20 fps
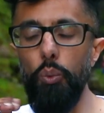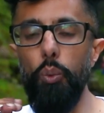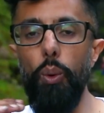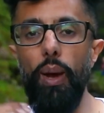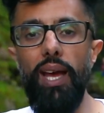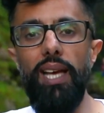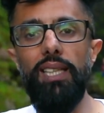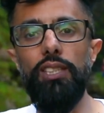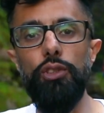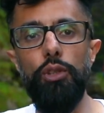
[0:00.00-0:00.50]

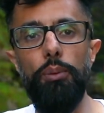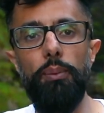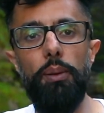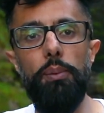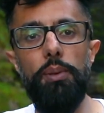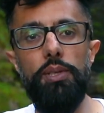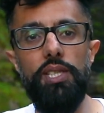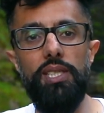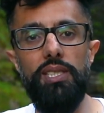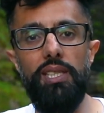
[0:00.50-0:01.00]
Where some
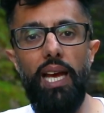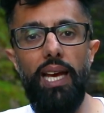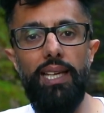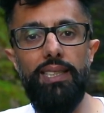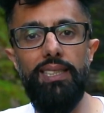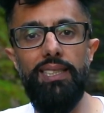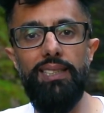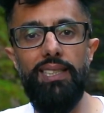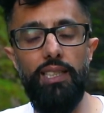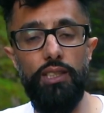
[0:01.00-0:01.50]
images I
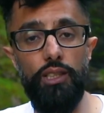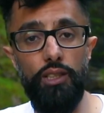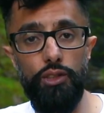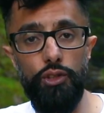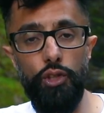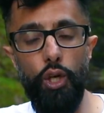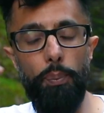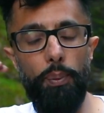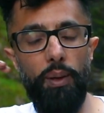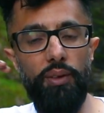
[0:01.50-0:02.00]
did get the
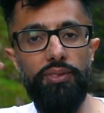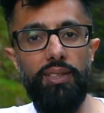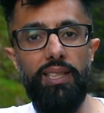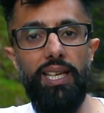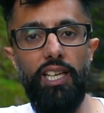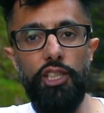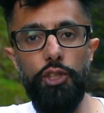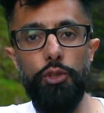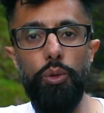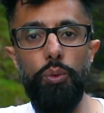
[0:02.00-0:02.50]
top of the
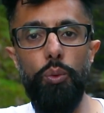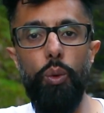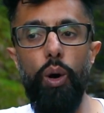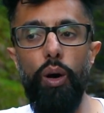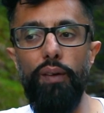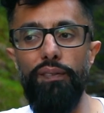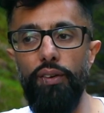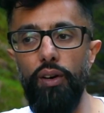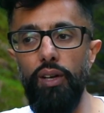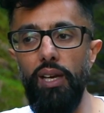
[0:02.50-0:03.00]
actual
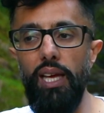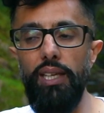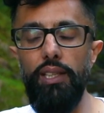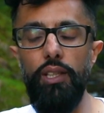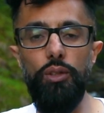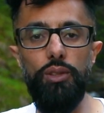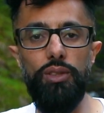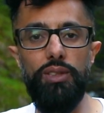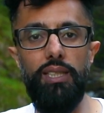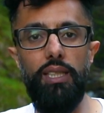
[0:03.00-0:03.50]
waterfall, I
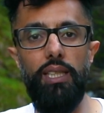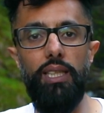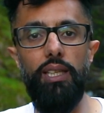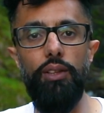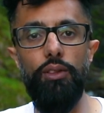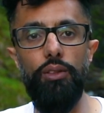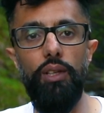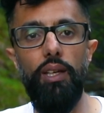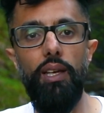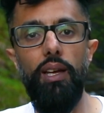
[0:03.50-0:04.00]
used
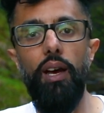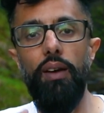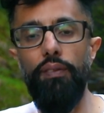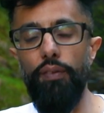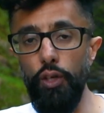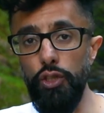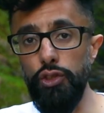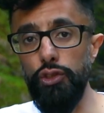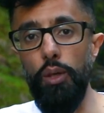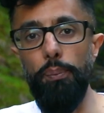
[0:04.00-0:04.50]
the
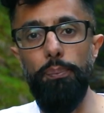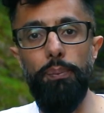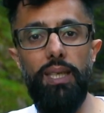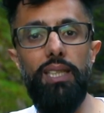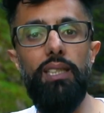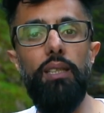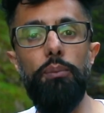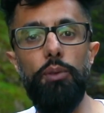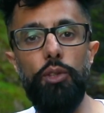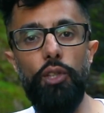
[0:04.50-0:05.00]
4-stop
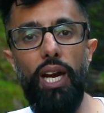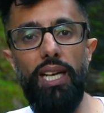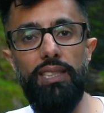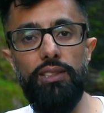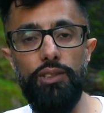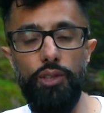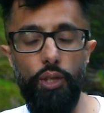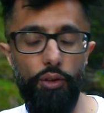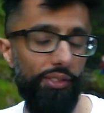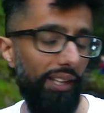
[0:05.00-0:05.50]
medium grad.
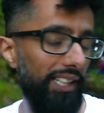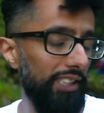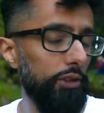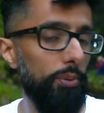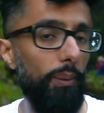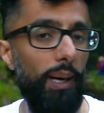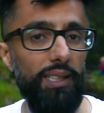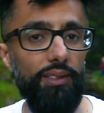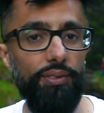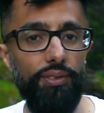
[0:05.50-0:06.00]
So
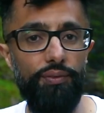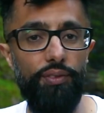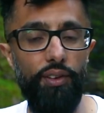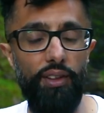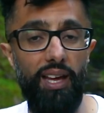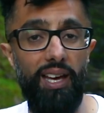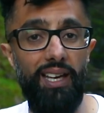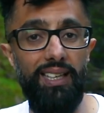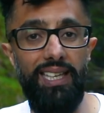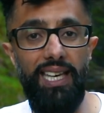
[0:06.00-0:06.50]
thanks Mark for
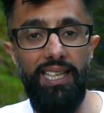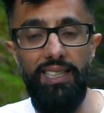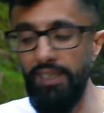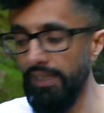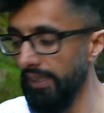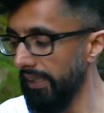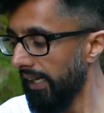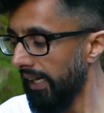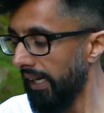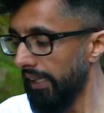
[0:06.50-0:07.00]
that again,
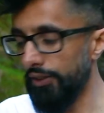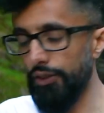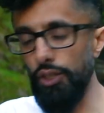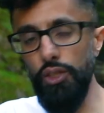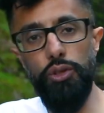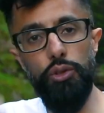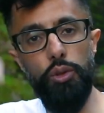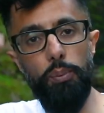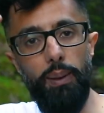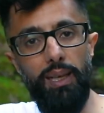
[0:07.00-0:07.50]

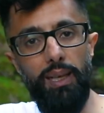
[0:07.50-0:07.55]
just to